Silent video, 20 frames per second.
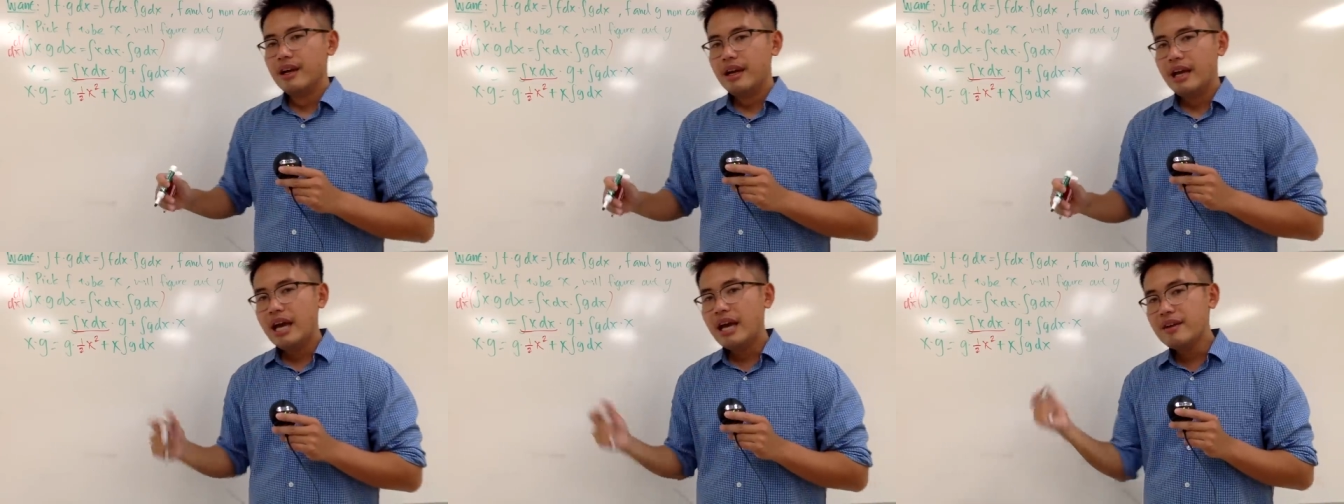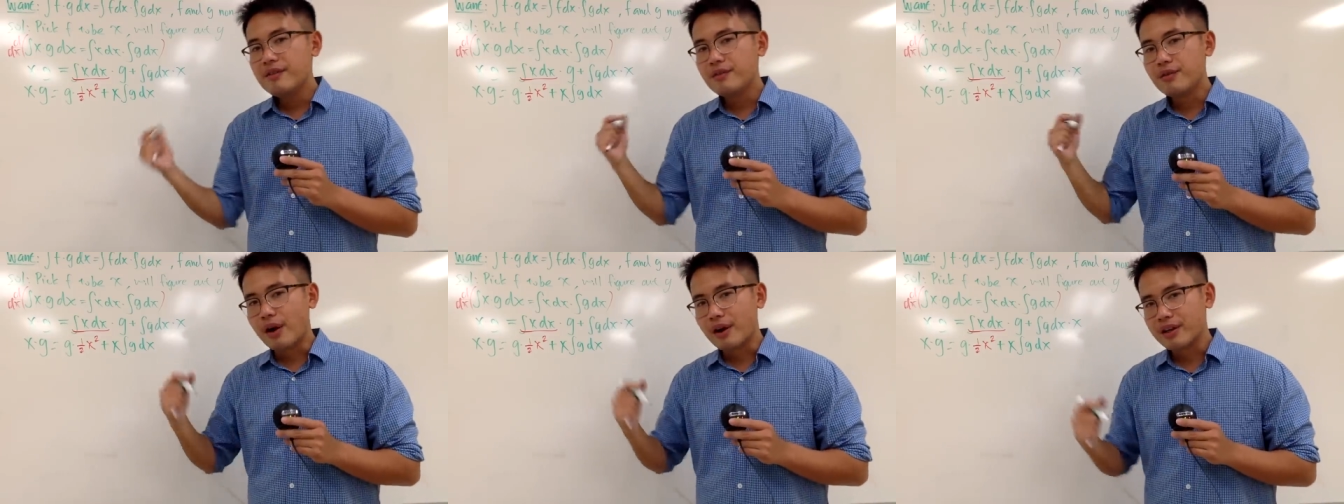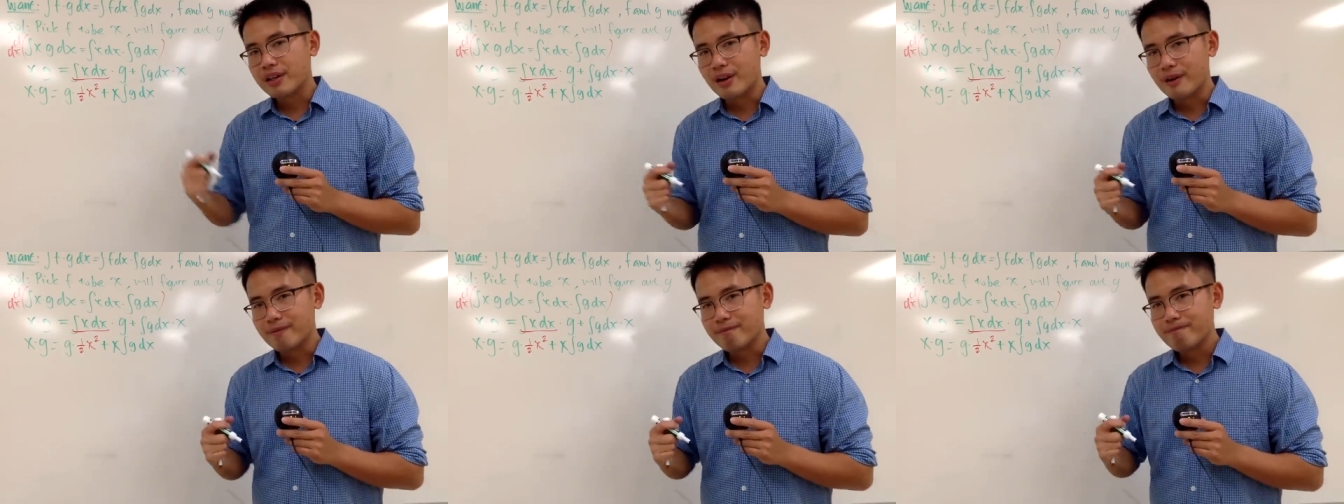And from
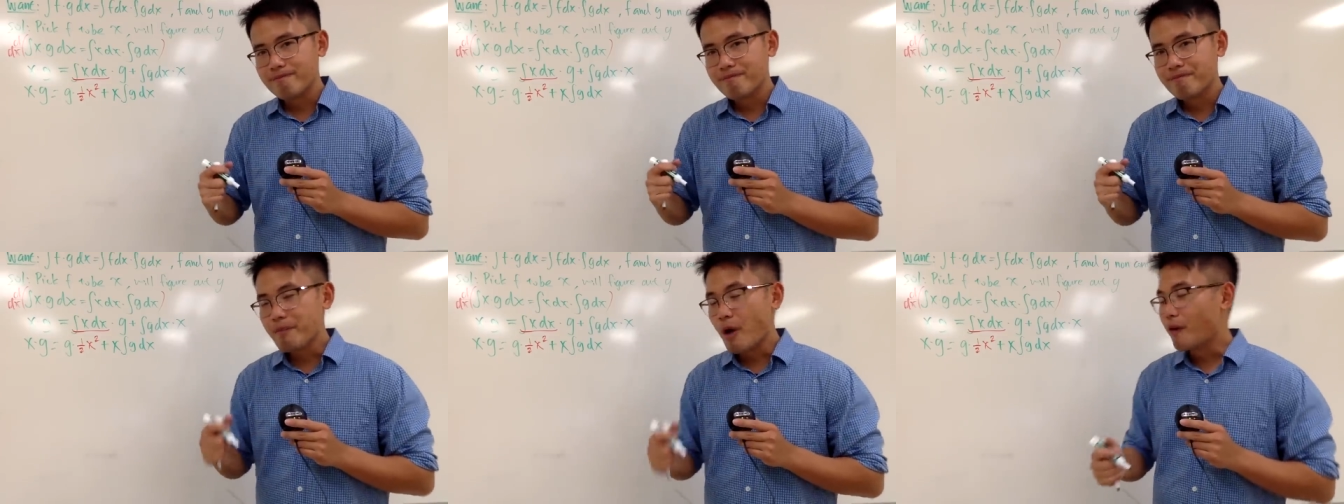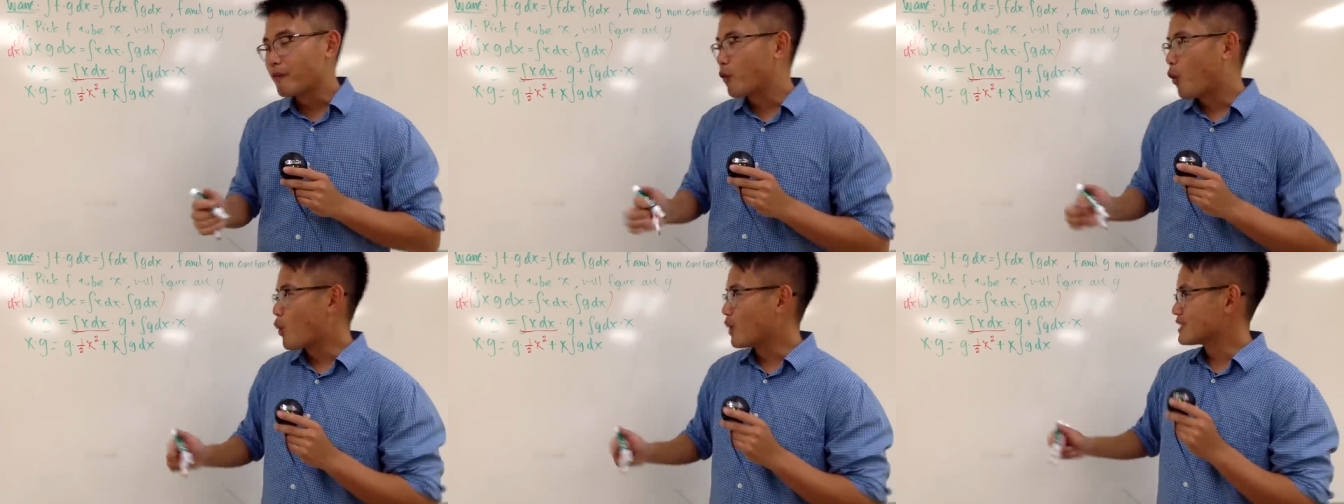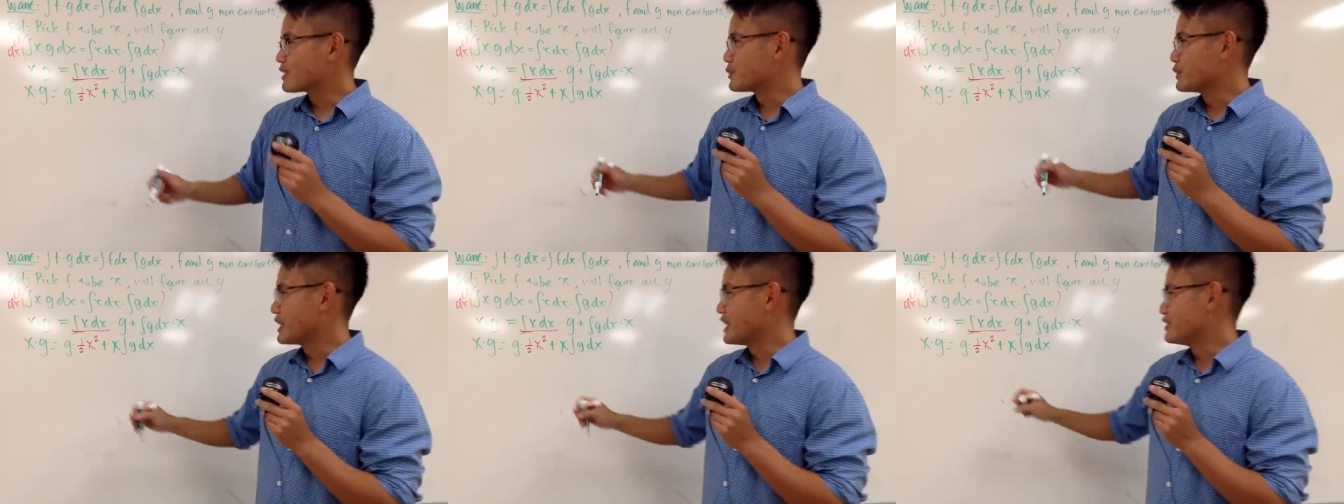here, of
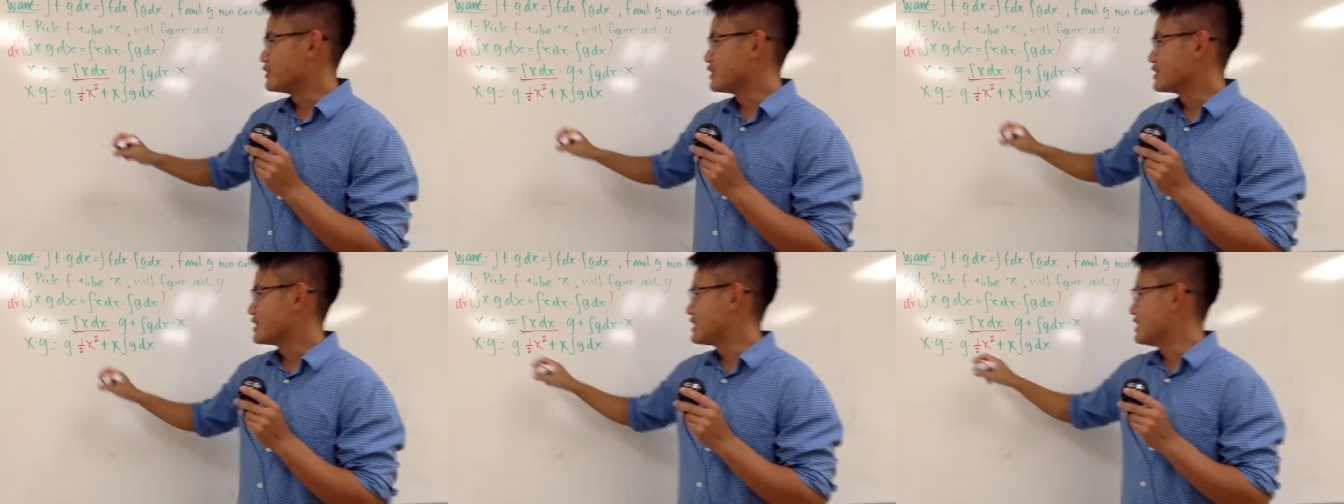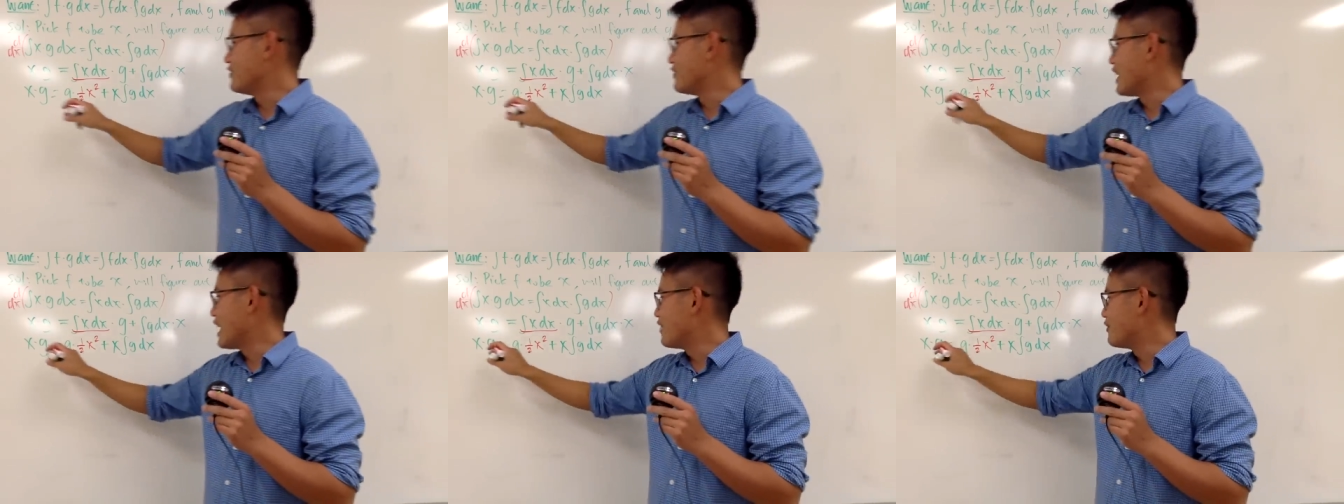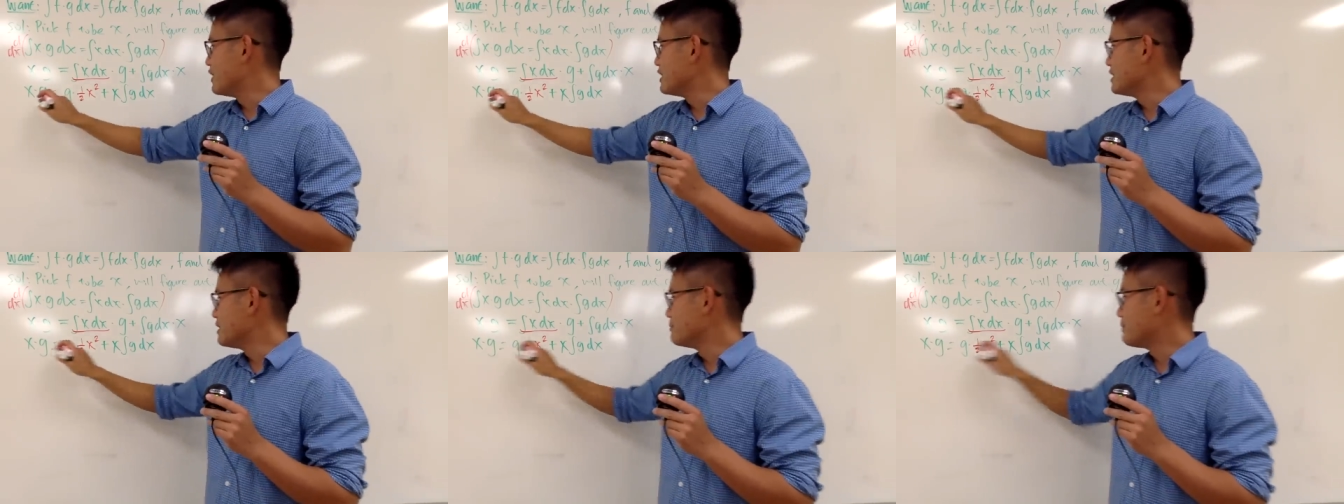course, we can just divide
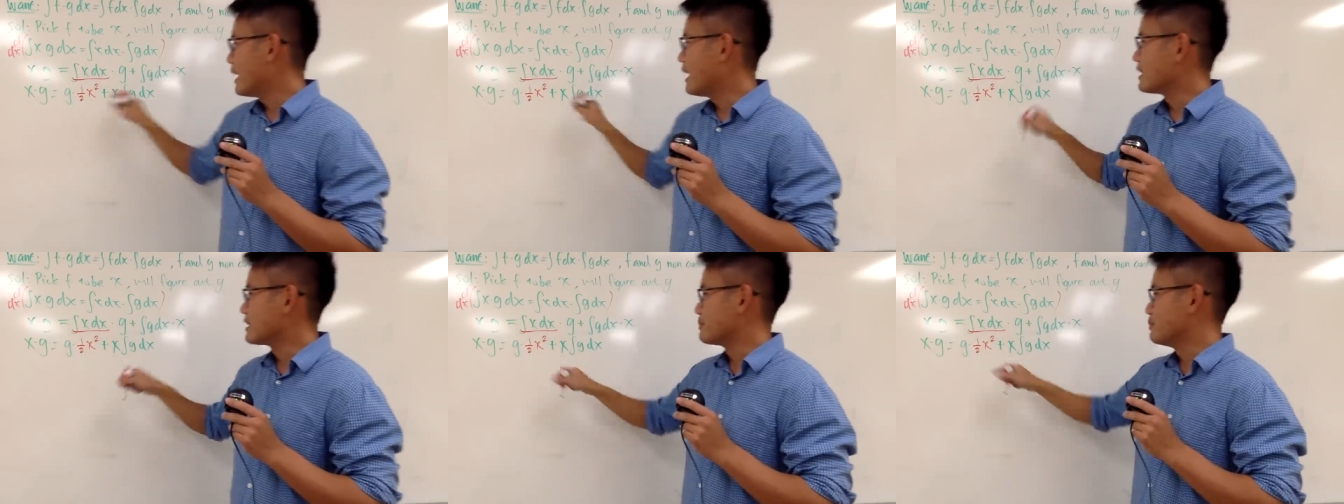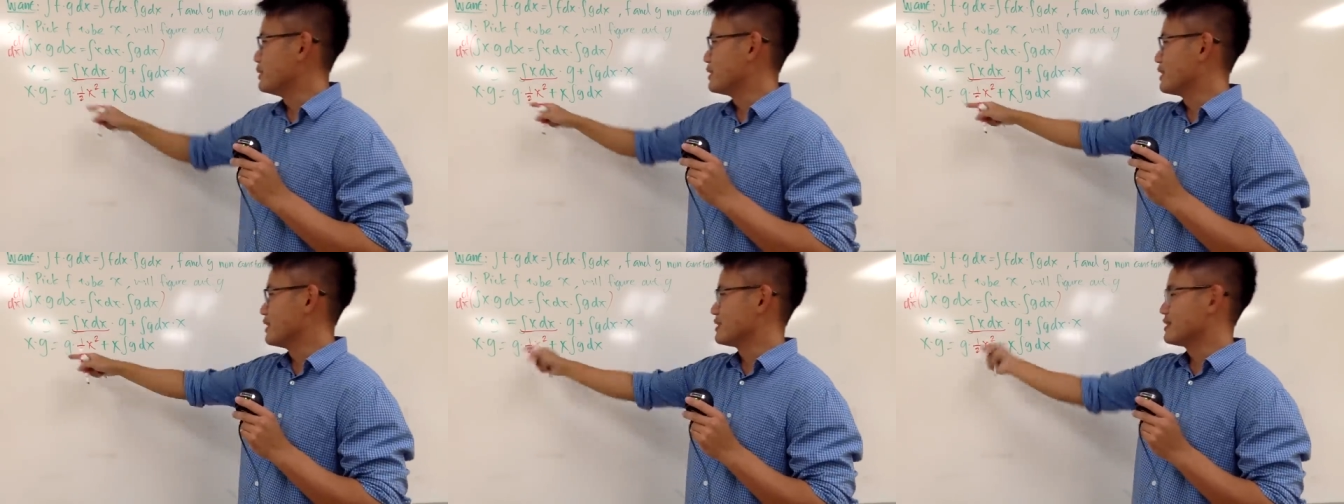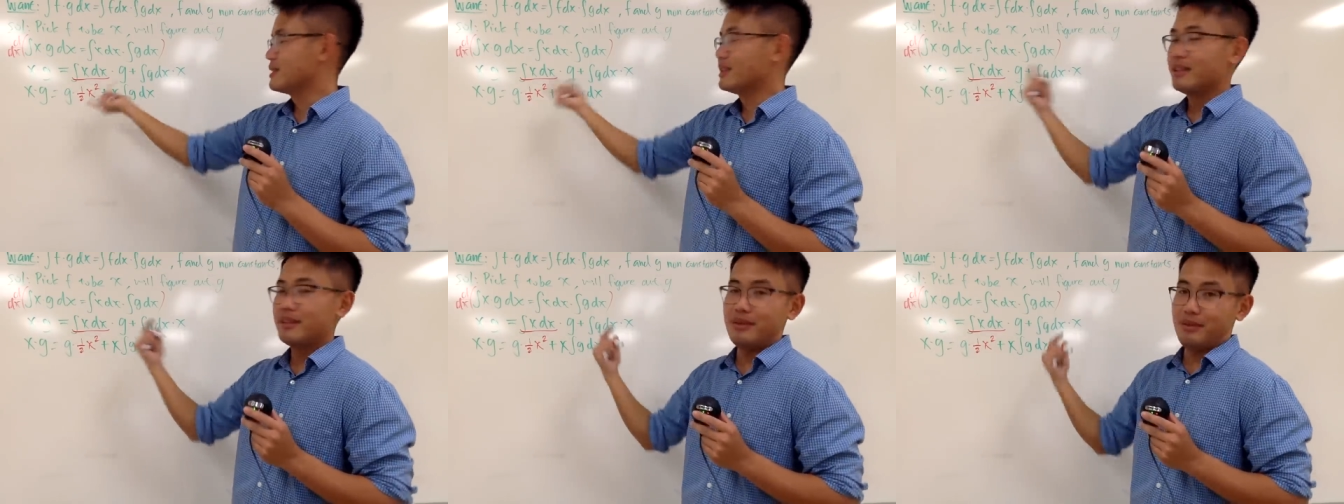everything by x
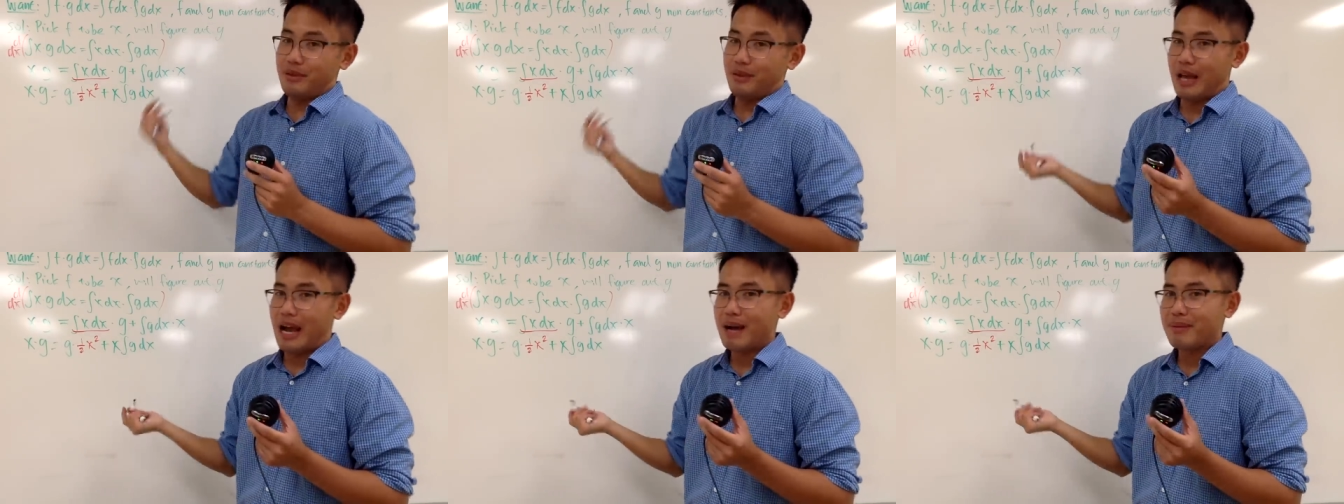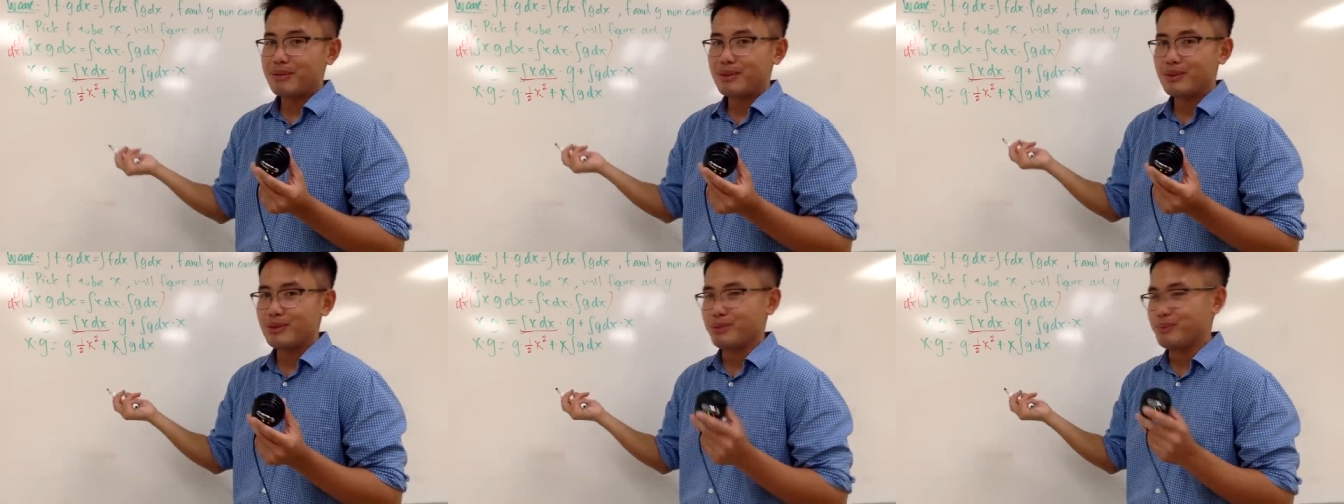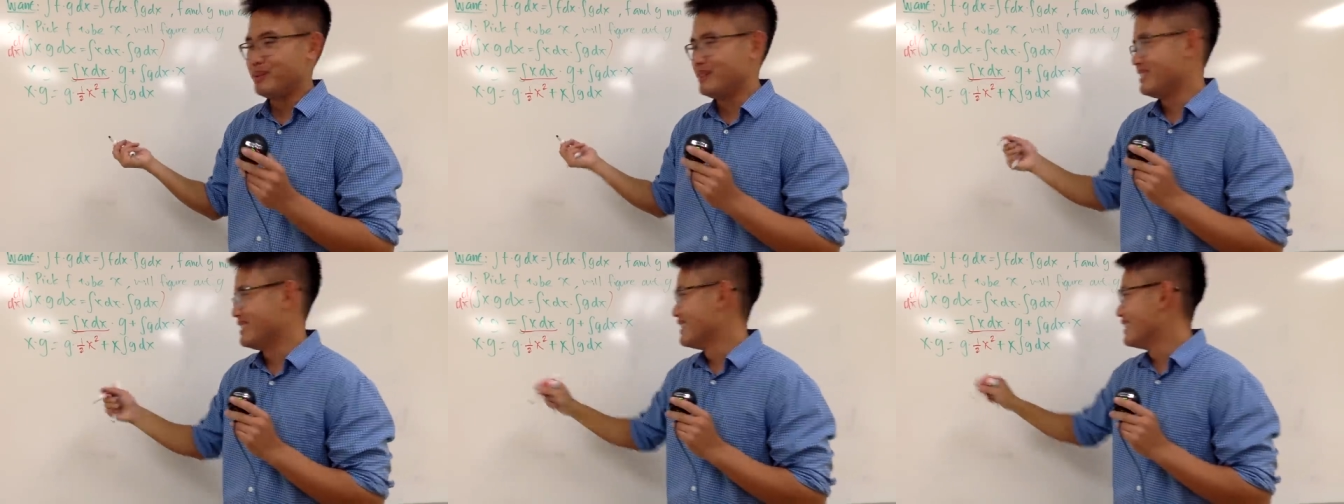because they happen to
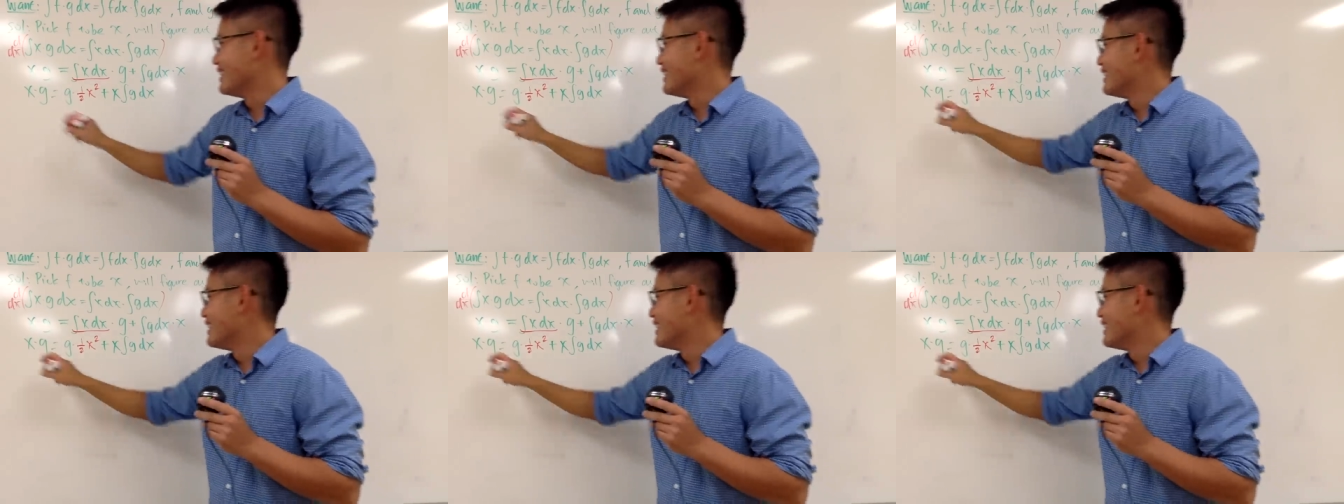be